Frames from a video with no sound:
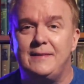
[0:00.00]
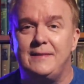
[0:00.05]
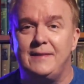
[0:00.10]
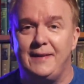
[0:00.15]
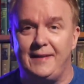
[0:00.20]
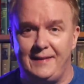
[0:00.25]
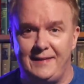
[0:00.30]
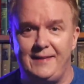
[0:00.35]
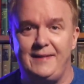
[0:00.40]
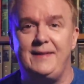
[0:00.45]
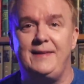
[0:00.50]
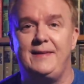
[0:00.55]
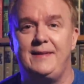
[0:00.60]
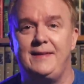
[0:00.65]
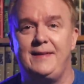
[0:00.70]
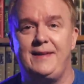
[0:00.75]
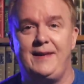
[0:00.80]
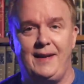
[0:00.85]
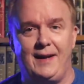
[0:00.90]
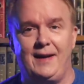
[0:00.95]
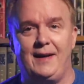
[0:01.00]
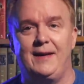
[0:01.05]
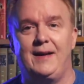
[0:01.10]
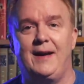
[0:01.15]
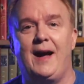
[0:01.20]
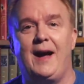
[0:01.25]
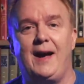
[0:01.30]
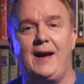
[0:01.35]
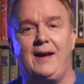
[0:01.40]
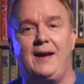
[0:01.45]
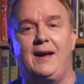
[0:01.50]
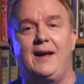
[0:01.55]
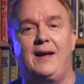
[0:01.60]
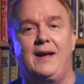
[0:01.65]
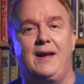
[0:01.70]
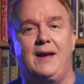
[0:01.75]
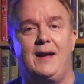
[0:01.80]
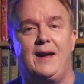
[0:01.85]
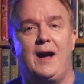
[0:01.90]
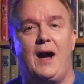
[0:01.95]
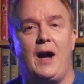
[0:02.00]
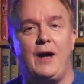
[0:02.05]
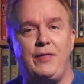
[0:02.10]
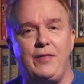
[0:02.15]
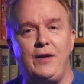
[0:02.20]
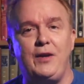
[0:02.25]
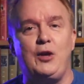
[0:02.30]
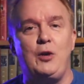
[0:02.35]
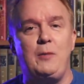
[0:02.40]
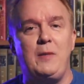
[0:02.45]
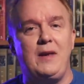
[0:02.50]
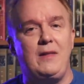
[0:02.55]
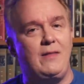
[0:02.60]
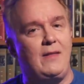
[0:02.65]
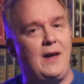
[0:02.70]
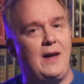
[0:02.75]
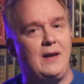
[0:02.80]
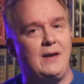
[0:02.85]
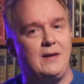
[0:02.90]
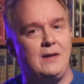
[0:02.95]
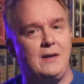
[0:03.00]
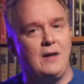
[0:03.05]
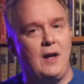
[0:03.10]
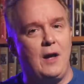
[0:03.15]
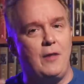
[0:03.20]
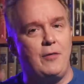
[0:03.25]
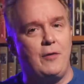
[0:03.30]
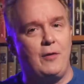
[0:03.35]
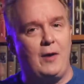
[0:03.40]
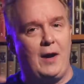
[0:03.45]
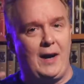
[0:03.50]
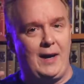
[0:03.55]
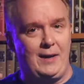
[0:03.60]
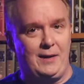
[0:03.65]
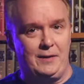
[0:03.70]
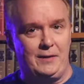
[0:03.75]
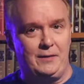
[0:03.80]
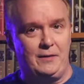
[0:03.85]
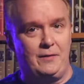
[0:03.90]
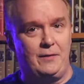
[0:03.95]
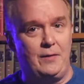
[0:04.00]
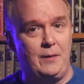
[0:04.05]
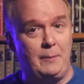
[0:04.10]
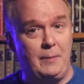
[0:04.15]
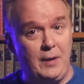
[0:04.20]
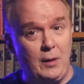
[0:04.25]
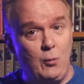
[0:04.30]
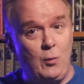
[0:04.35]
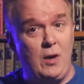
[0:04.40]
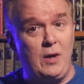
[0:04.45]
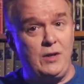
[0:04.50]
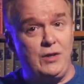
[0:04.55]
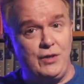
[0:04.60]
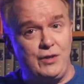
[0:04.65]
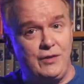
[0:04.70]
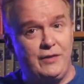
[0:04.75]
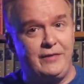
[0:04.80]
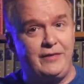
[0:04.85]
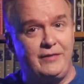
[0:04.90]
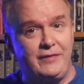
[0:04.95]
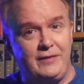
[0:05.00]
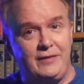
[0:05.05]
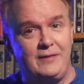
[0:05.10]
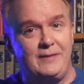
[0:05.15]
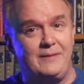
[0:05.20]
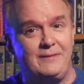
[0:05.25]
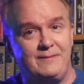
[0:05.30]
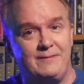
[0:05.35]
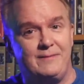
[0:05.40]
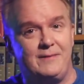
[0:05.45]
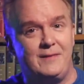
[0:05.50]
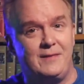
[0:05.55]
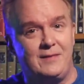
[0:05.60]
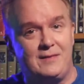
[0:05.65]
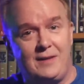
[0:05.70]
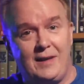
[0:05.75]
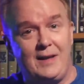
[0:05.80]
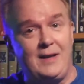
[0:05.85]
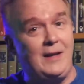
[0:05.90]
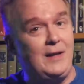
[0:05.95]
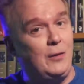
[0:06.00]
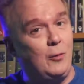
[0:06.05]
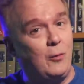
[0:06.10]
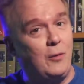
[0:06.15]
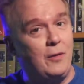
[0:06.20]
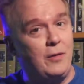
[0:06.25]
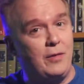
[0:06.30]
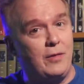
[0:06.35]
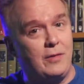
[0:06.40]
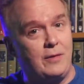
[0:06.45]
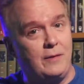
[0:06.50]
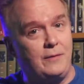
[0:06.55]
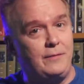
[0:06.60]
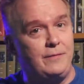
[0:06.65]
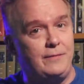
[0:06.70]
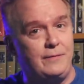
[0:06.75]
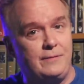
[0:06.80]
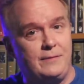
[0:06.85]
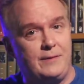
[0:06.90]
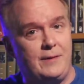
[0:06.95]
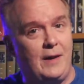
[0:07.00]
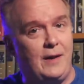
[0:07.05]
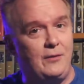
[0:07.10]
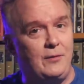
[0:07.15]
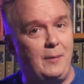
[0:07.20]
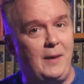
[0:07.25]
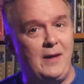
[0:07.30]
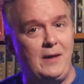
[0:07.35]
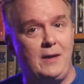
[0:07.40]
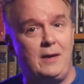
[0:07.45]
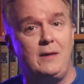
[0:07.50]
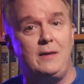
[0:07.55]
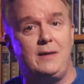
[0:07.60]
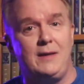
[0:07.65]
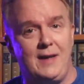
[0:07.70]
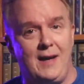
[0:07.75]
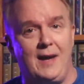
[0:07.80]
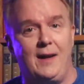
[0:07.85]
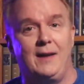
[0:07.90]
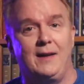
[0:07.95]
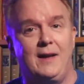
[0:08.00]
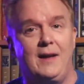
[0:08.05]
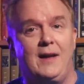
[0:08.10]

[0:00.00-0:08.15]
Uh-huh, yeah, I think you mean that other island. The big one just slightly north of Tasmania? Yeah,